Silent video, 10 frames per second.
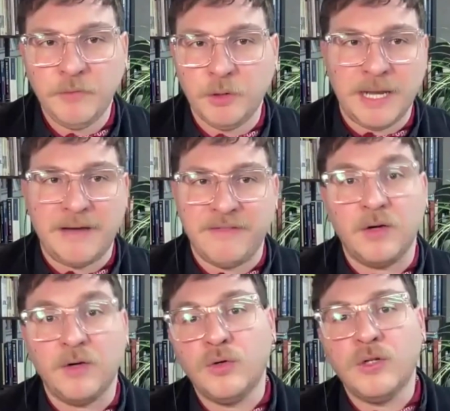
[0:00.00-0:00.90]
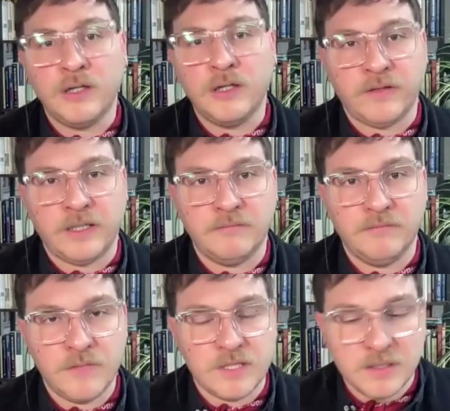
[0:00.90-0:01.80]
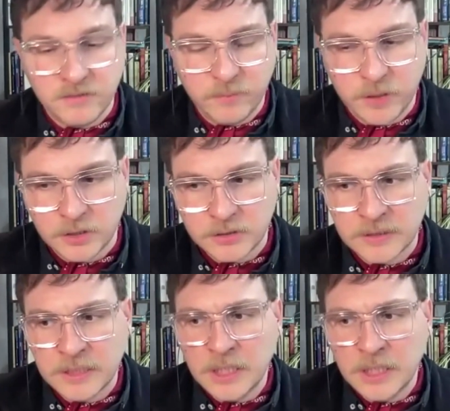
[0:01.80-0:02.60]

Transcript: you'll have that all over the snuff box.